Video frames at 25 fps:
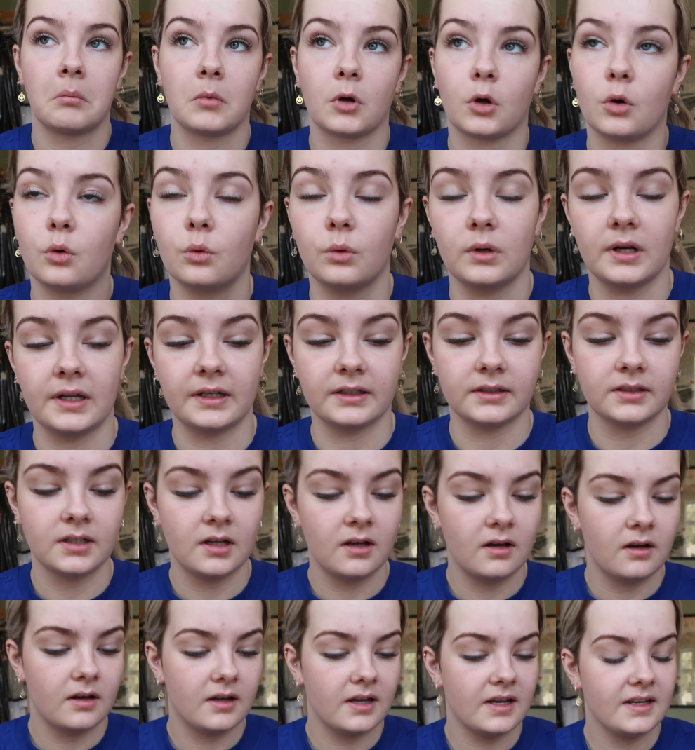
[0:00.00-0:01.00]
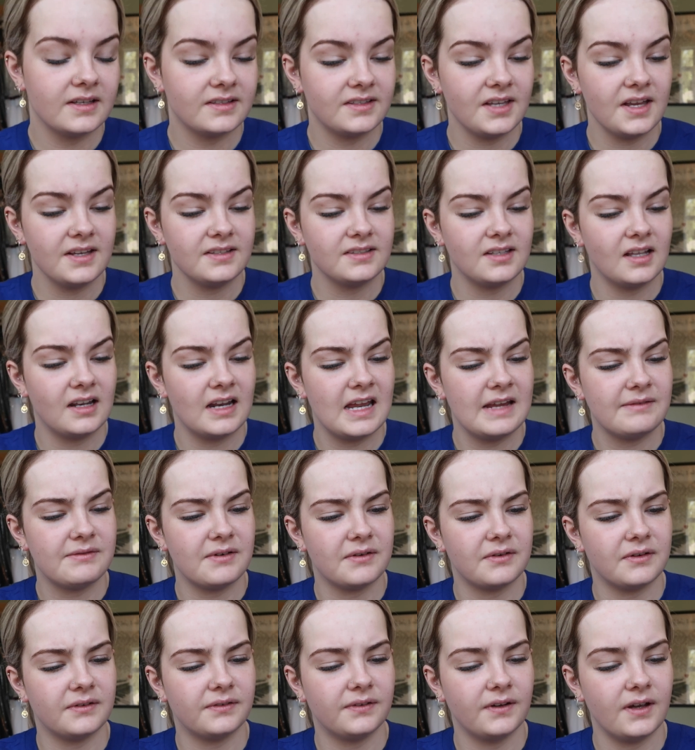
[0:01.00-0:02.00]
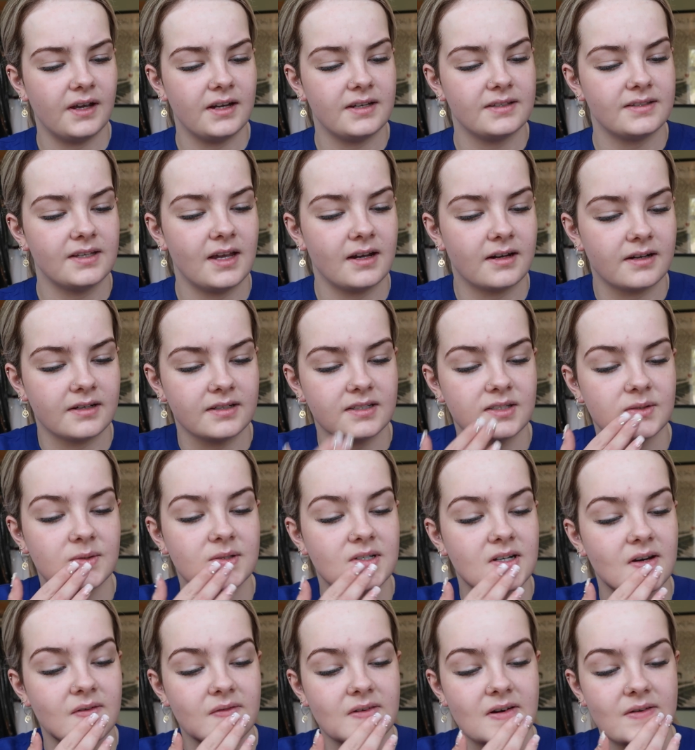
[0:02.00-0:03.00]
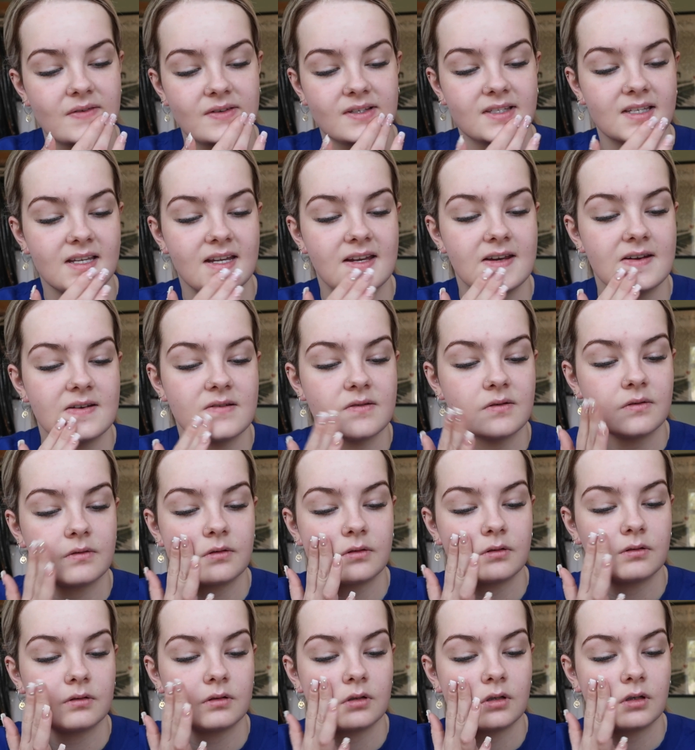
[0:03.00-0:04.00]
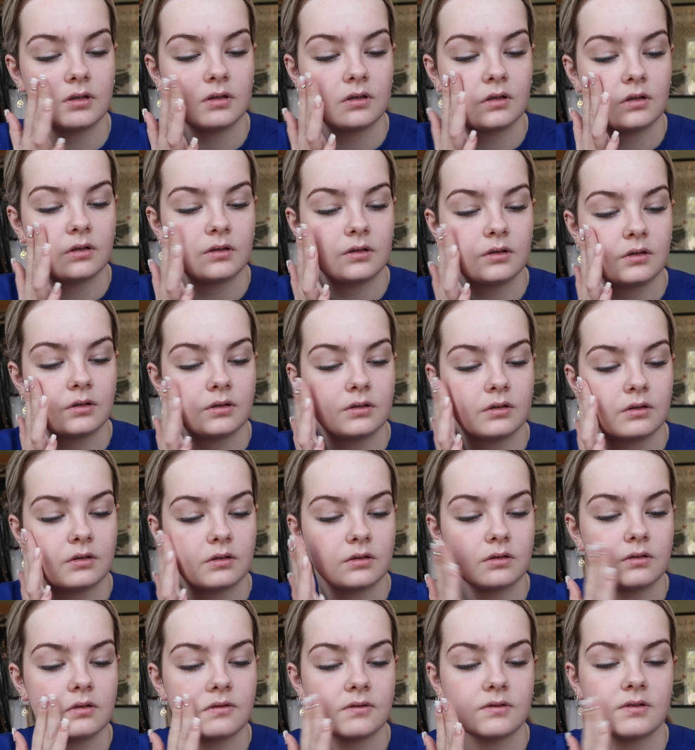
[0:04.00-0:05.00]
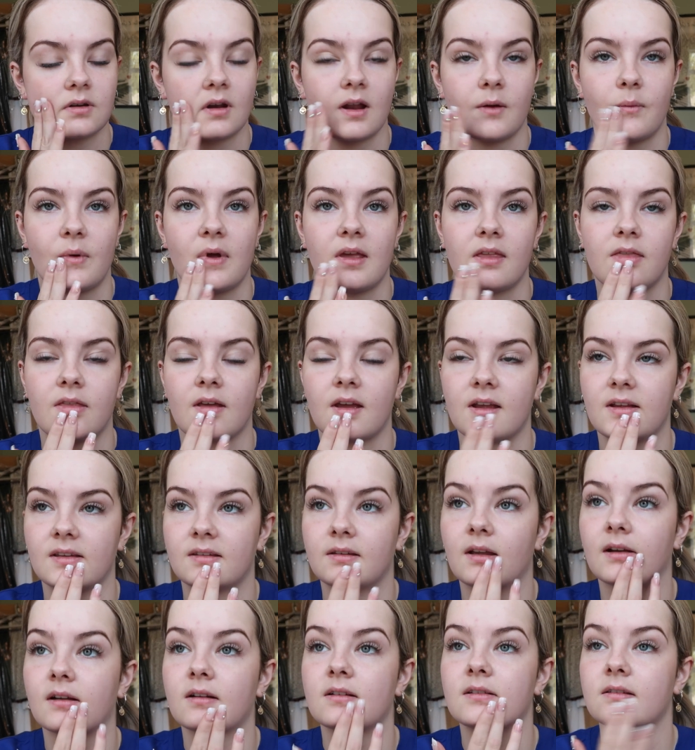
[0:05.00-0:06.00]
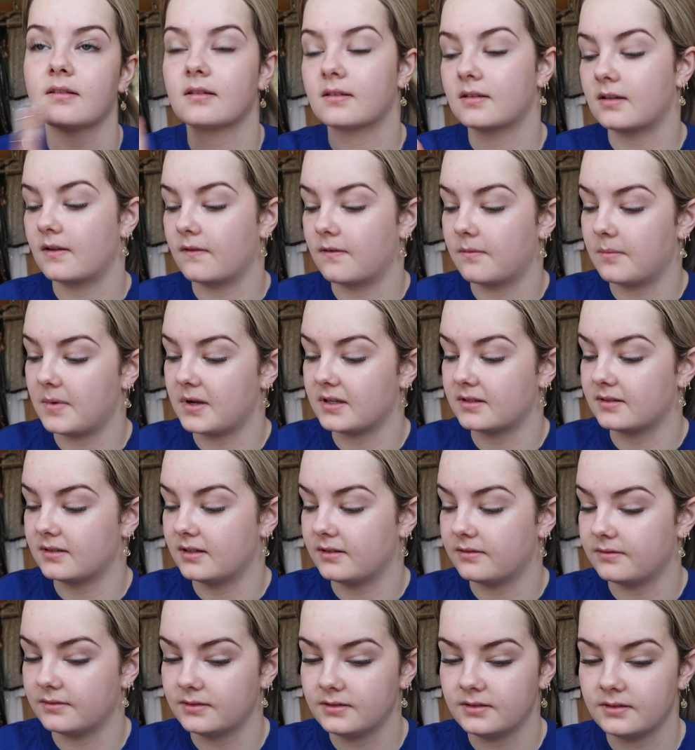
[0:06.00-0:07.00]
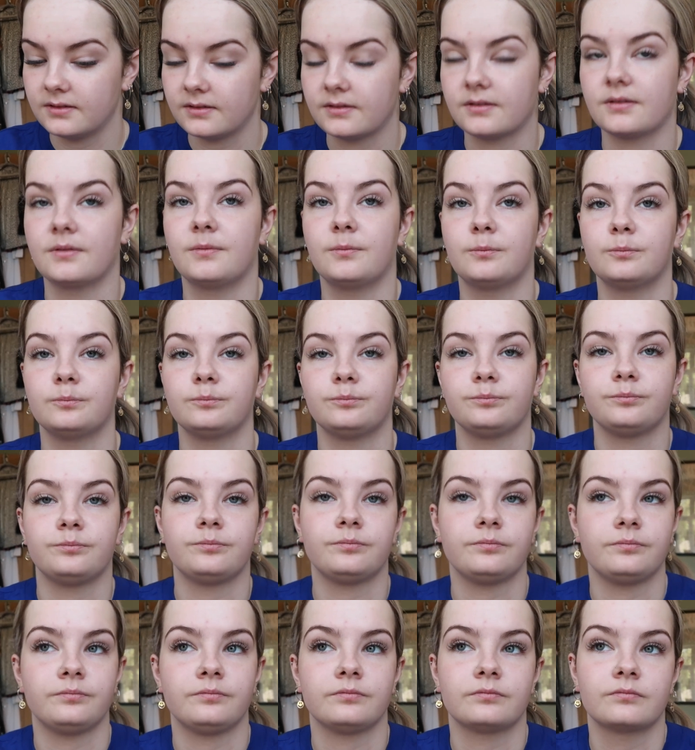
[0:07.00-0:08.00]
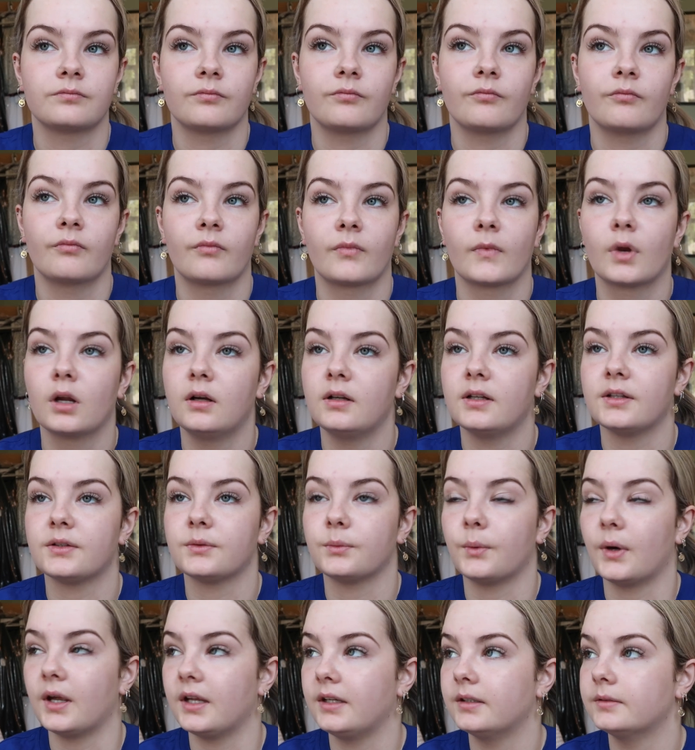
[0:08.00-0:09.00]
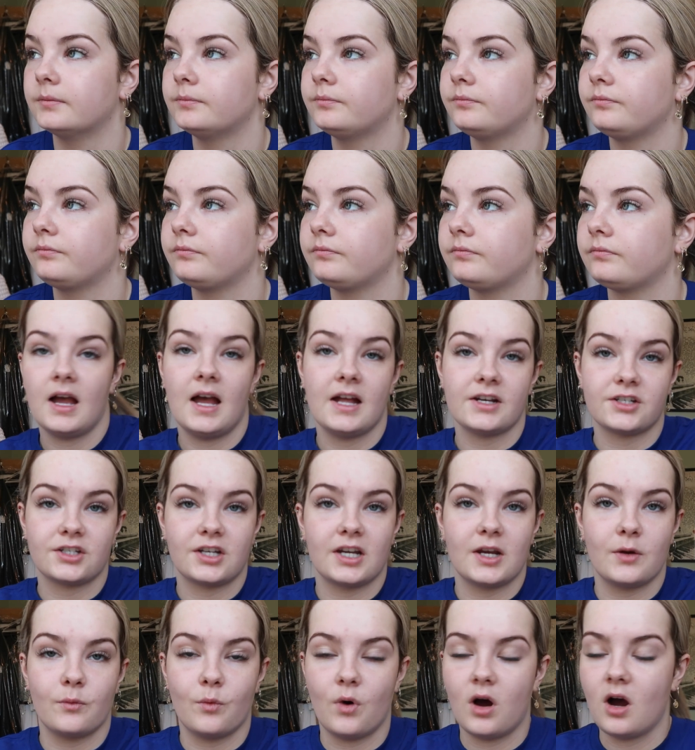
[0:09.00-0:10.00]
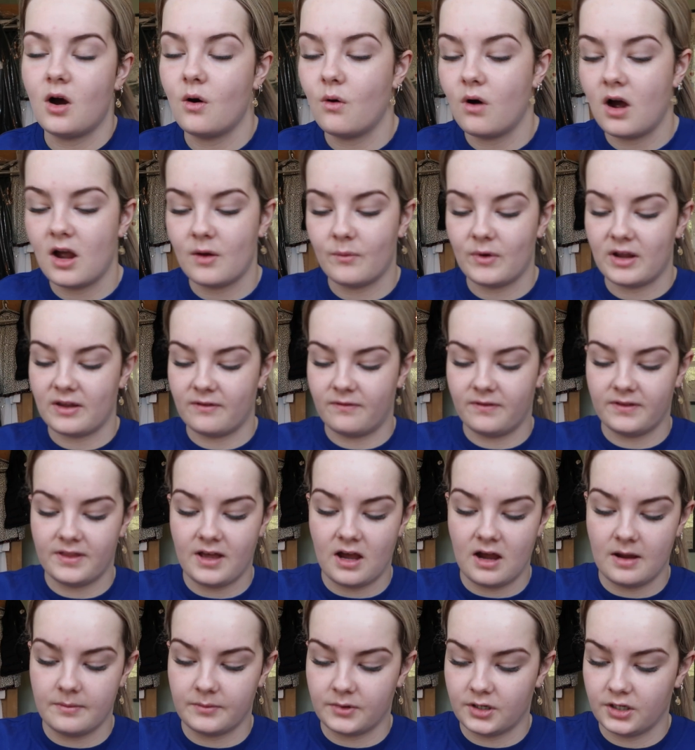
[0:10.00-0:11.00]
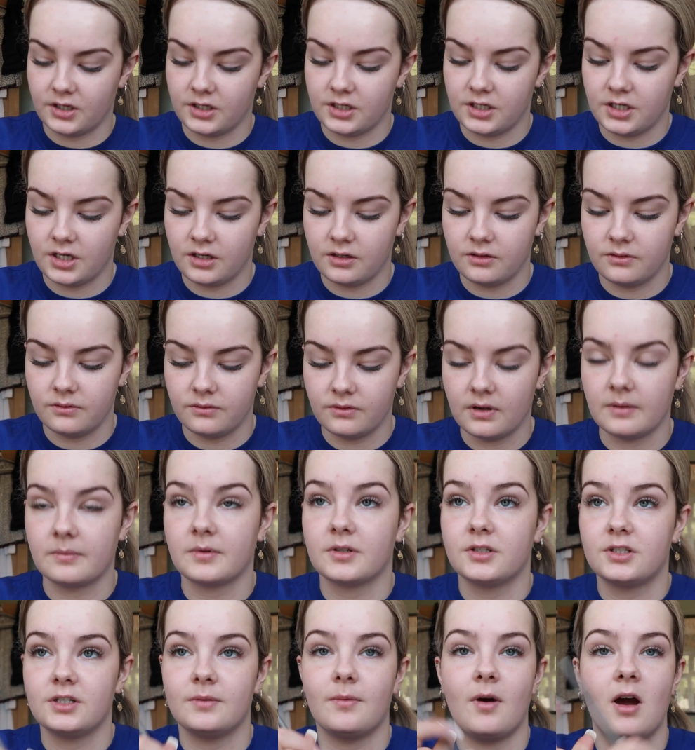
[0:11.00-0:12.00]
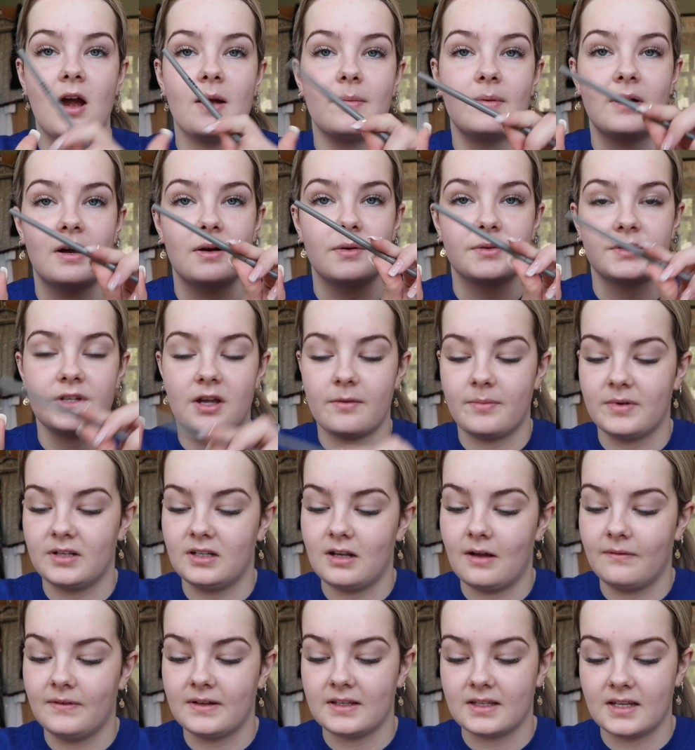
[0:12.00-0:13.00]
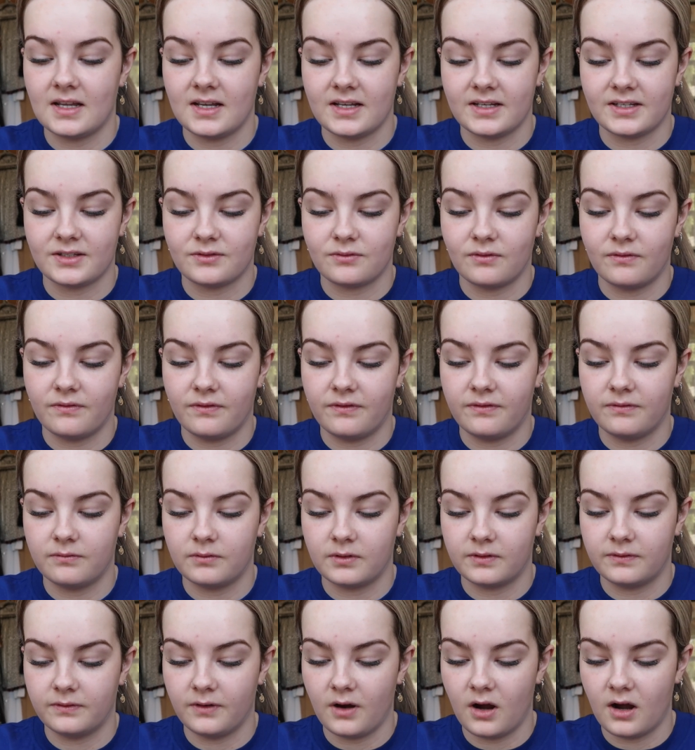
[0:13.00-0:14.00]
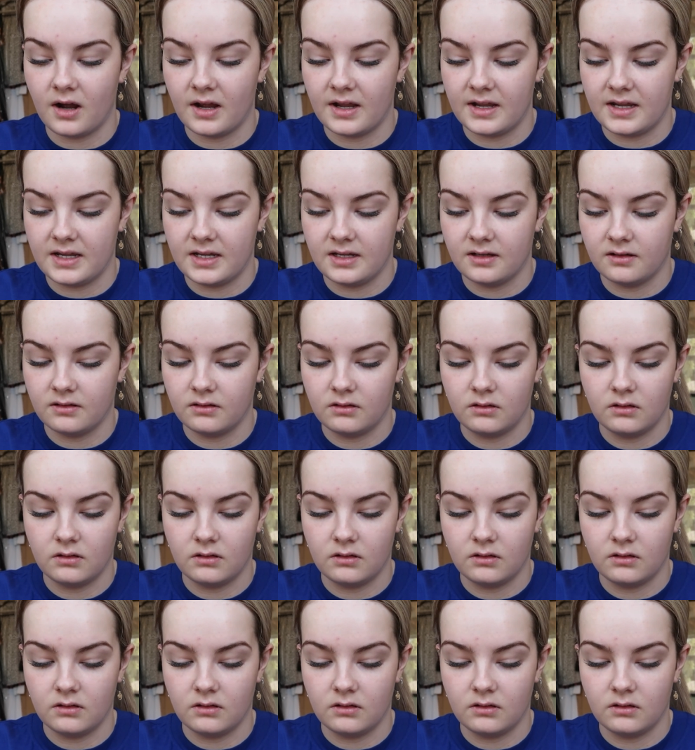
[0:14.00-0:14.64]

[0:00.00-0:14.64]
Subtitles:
cooling. It says to leave it for 30 seconds, which I've never seen. Should I wait 30 seconds and see if it makes a difference? Let's wait. Actually, while I wait for that, I'm gonna do my eyebrows. I've been loving this with I